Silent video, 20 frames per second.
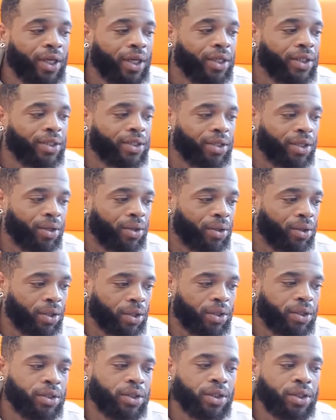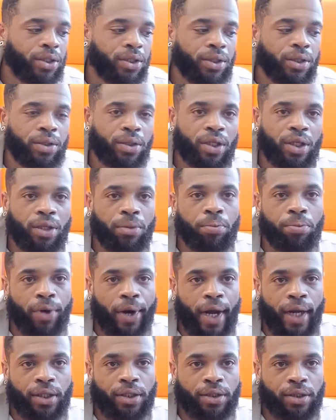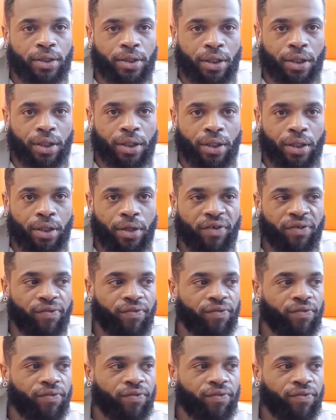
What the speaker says: So just keep practicing it.